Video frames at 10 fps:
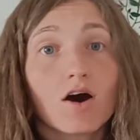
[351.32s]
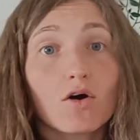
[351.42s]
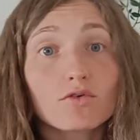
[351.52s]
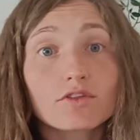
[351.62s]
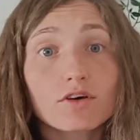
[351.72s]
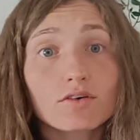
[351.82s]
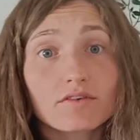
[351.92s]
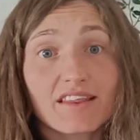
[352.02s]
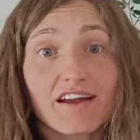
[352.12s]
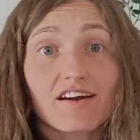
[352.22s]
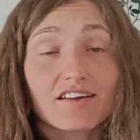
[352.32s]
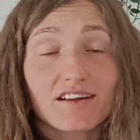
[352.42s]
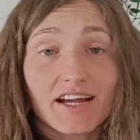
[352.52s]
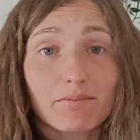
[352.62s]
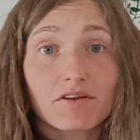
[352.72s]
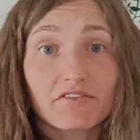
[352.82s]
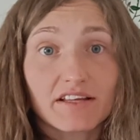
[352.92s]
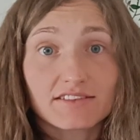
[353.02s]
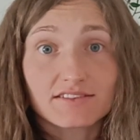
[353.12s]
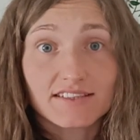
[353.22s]
Although there are a couple of
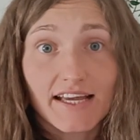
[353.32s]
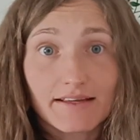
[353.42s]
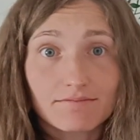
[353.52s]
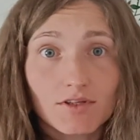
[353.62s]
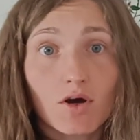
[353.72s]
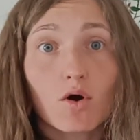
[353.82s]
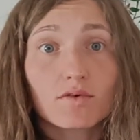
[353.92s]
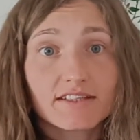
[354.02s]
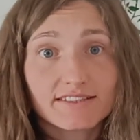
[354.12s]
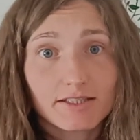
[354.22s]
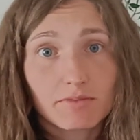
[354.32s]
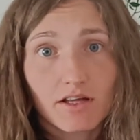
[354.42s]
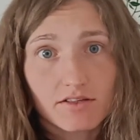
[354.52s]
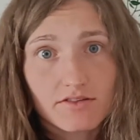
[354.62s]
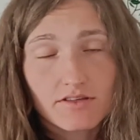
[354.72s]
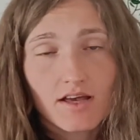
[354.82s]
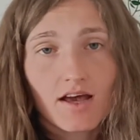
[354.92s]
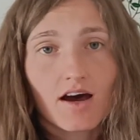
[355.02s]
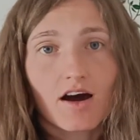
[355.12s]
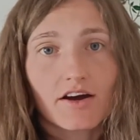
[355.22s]
things to say. Not only stimulants
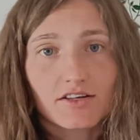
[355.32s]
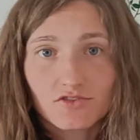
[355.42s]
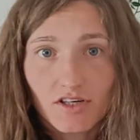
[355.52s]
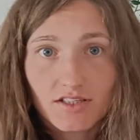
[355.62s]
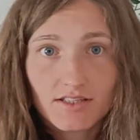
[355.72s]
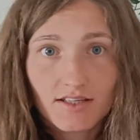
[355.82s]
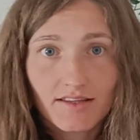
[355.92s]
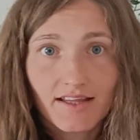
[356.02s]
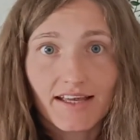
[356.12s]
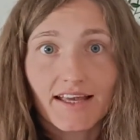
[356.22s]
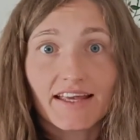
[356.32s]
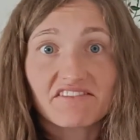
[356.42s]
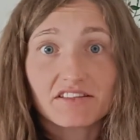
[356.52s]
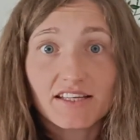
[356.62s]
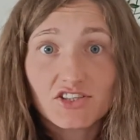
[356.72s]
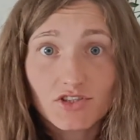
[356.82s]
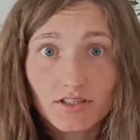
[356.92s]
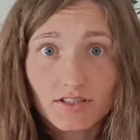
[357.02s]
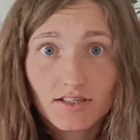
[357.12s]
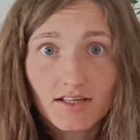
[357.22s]
are drugs that can give
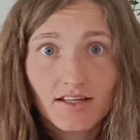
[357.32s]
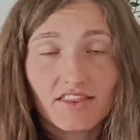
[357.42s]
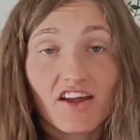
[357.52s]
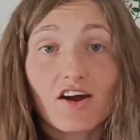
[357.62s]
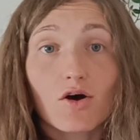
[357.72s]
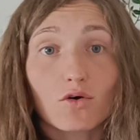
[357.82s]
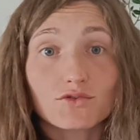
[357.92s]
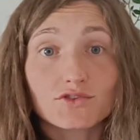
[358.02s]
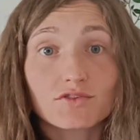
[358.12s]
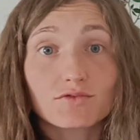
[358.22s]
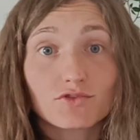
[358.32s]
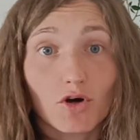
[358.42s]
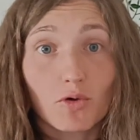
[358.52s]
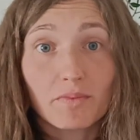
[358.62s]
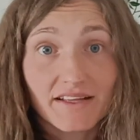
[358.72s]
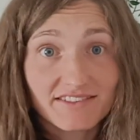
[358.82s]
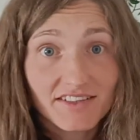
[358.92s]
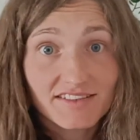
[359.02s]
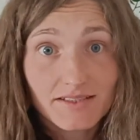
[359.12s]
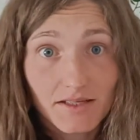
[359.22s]
addiction, there are also doping
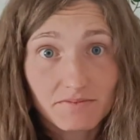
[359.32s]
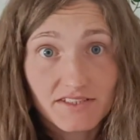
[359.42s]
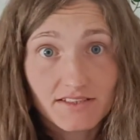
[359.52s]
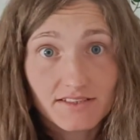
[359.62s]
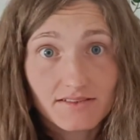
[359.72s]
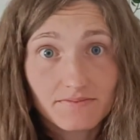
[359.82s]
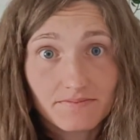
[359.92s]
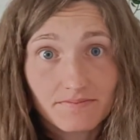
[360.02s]
substances.